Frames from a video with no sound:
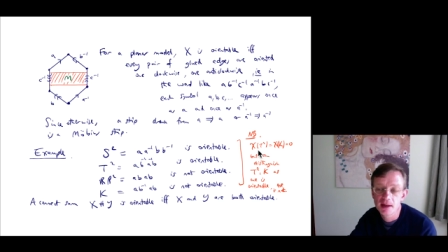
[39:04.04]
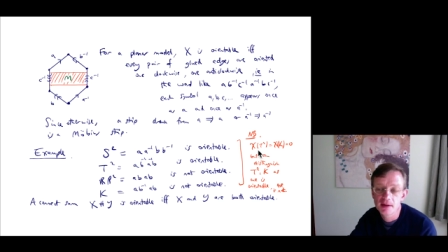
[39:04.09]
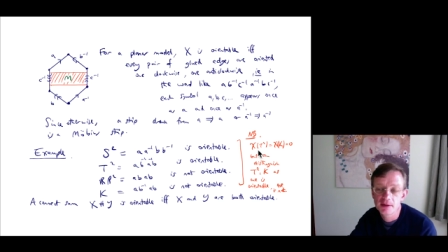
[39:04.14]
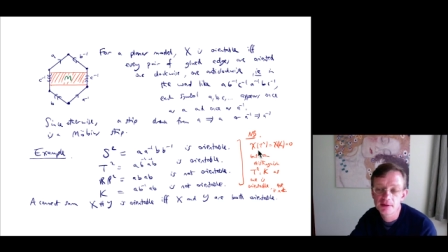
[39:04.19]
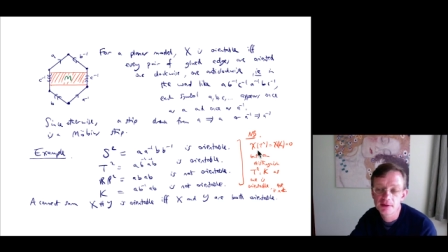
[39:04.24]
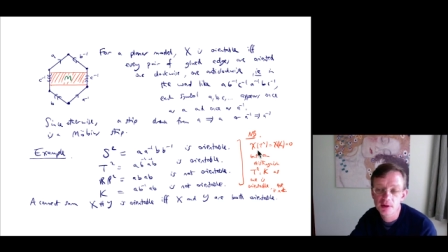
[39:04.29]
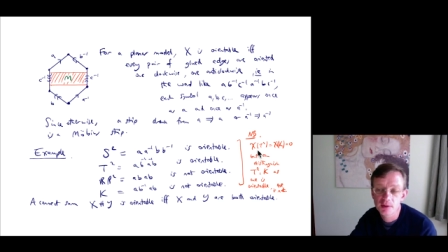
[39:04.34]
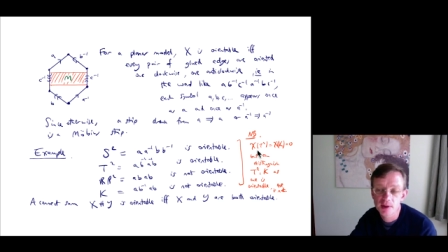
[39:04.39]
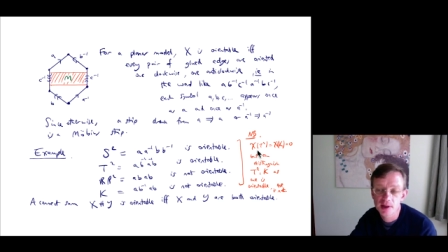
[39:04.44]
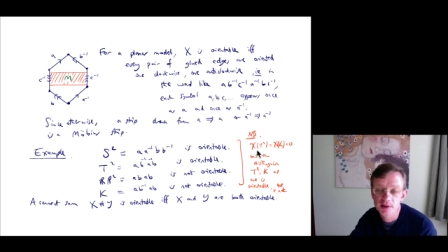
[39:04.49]

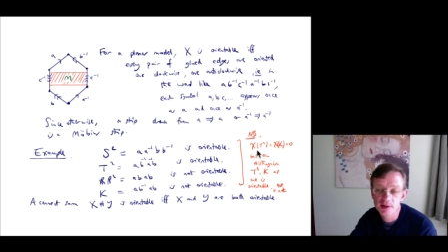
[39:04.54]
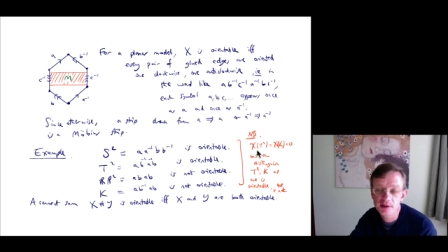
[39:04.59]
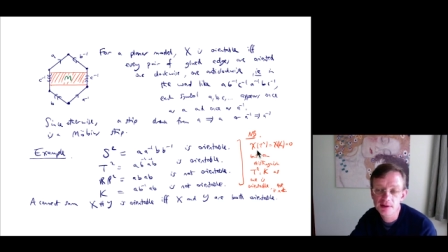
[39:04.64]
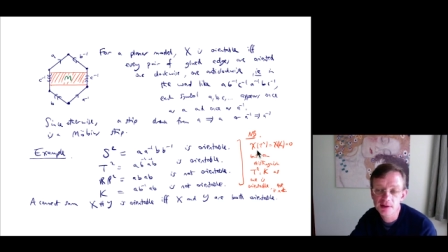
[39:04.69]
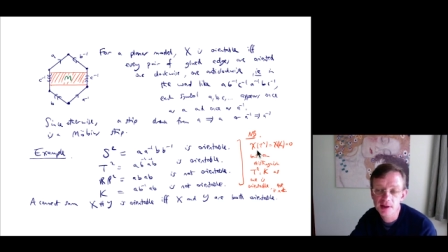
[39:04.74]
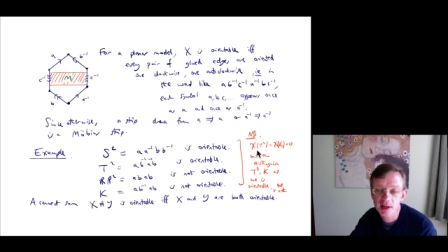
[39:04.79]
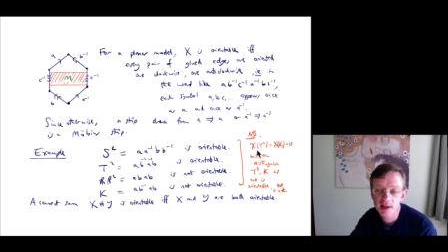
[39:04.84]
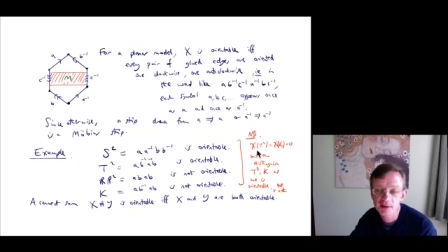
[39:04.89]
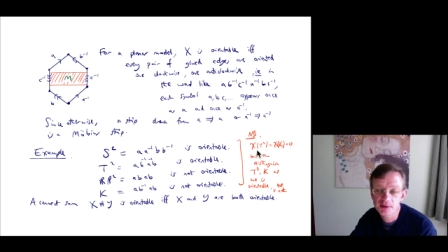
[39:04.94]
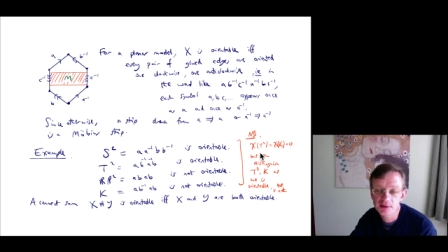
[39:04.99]
so in this
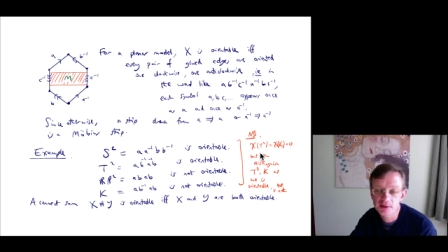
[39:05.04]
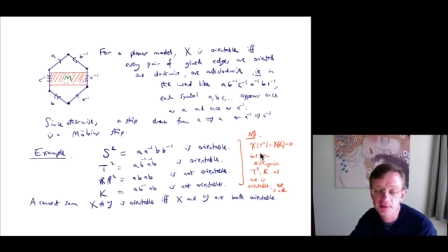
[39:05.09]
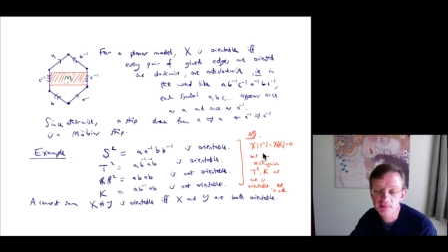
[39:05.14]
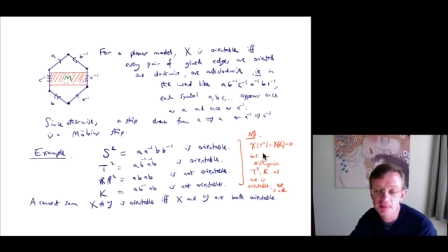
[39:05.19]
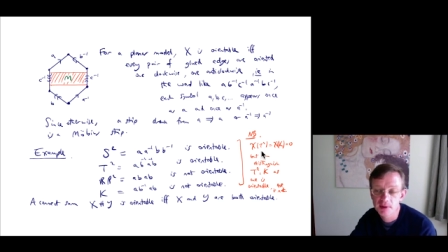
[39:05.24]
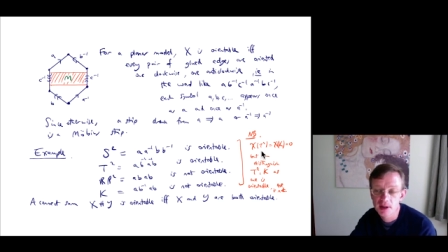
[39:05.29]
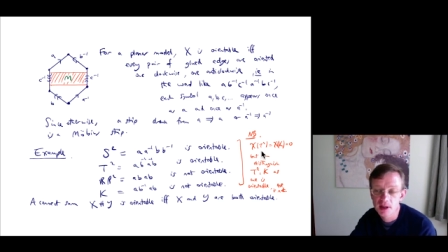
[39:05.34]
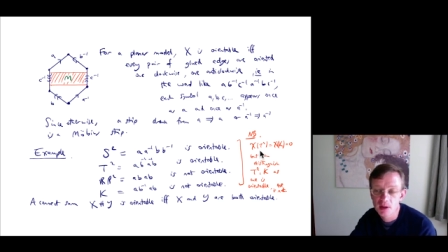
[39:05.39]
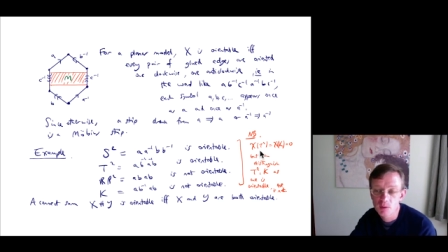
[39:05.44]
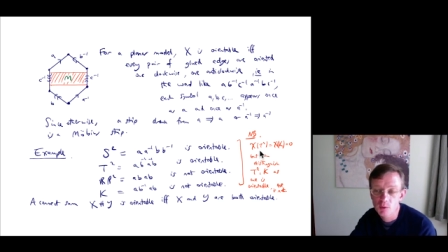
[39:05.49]
case,
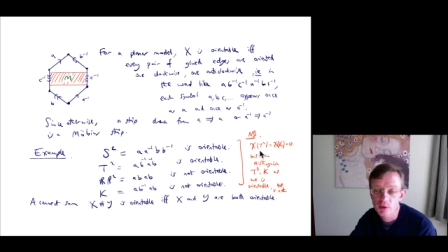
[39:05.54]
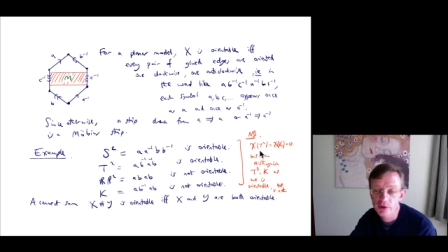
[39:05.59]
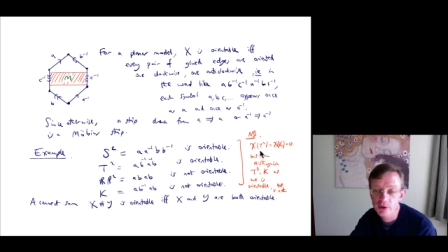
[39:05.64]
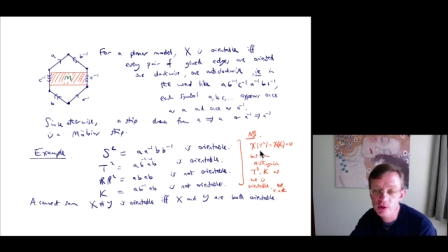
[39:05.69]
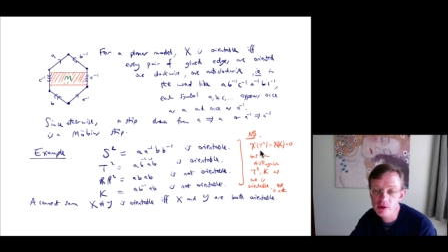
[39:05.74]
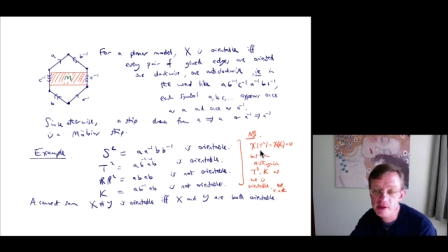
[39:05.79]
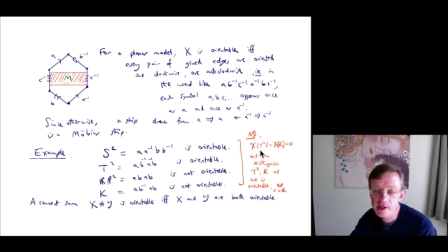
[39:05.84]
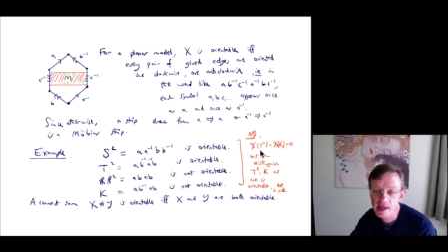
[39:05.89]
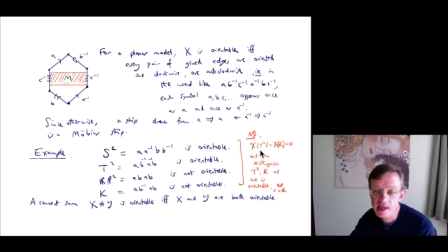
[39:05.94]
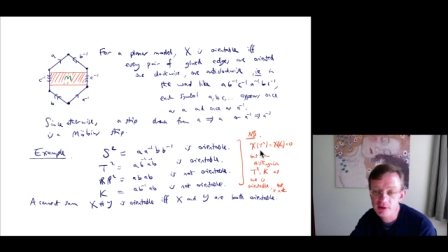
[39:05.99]
well, the
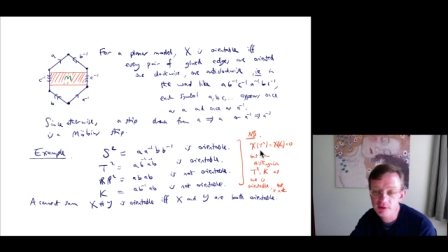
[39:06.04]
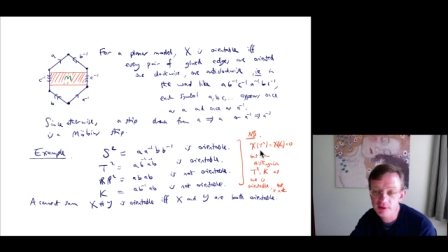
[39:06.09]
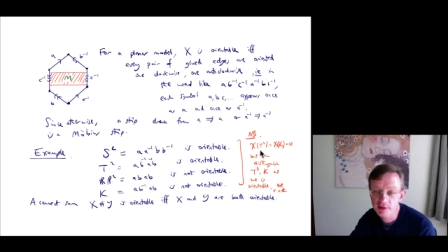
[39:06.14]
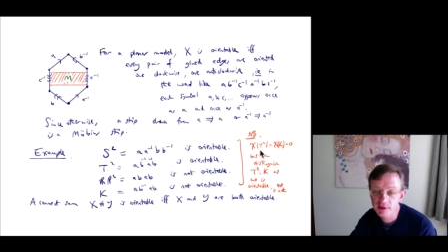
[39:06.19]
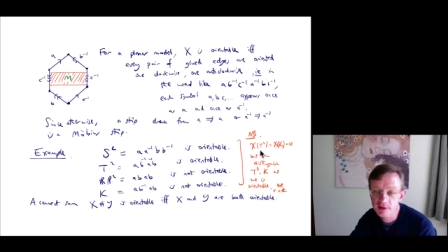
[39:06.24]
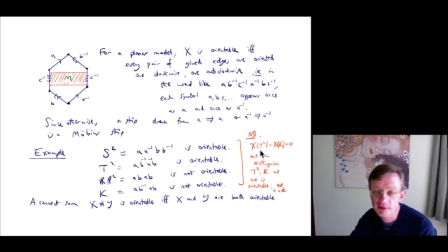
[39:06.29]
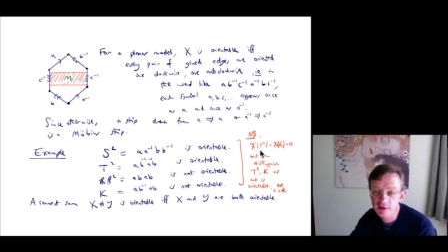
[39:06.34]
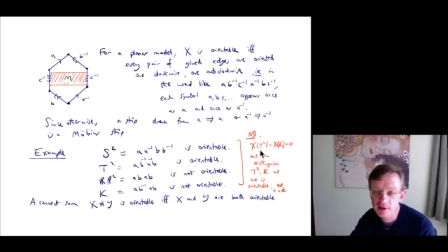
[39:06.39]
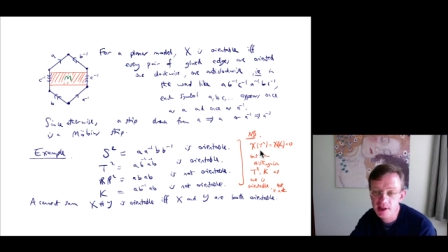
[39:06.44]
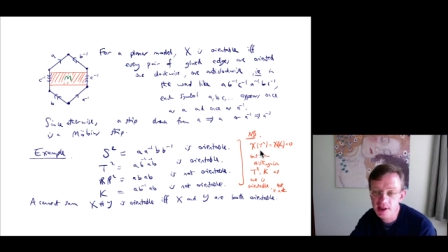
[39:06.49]
Euler
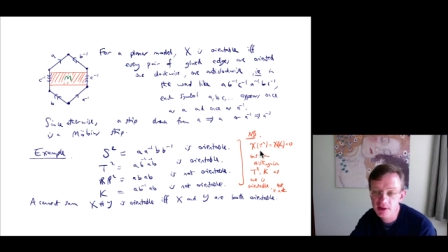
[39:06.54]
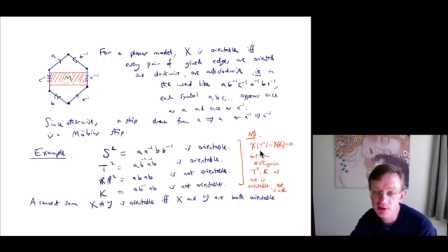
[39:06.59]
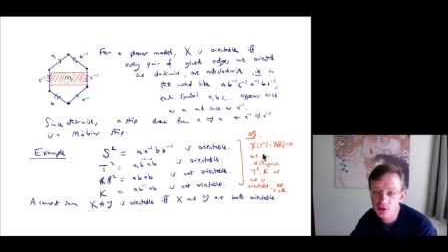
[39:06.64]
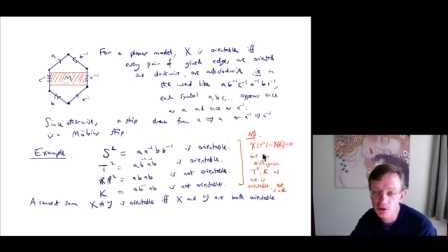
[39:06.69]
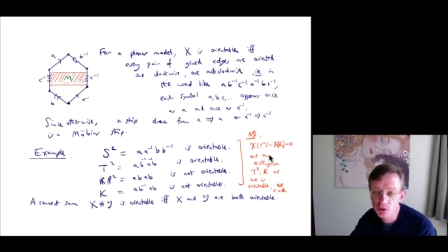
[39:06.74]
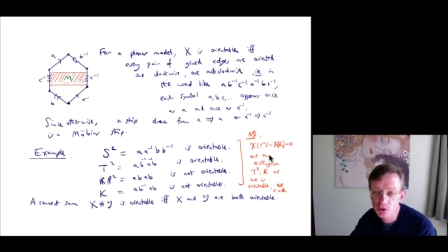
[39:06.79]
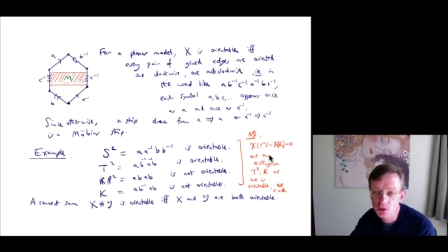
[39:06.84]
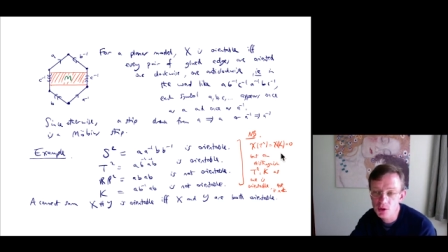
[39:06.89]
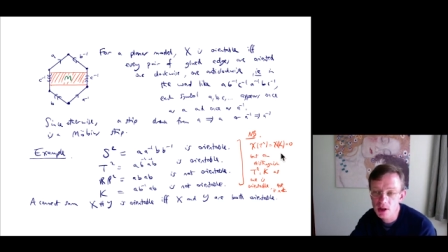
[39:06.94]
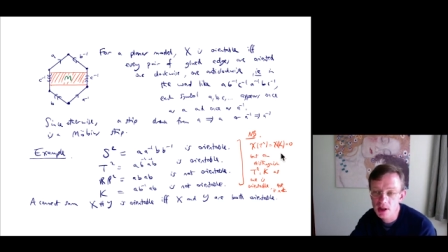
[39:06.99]
characteristic of T
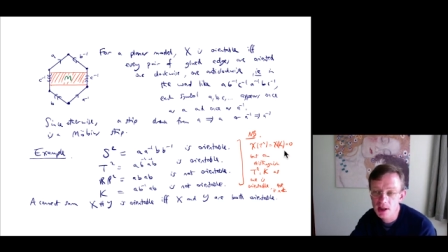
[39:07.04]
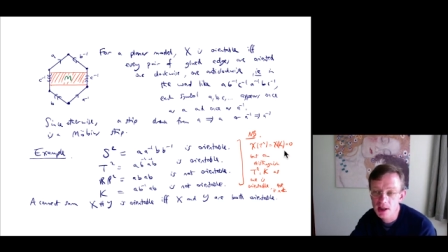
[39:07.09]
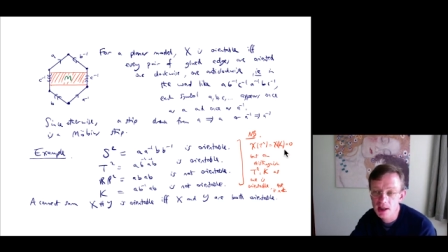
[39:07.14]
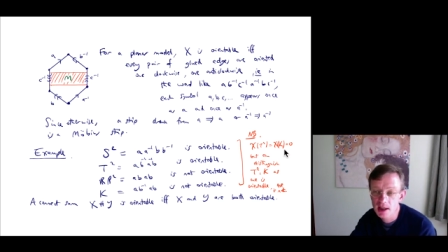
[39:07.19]
two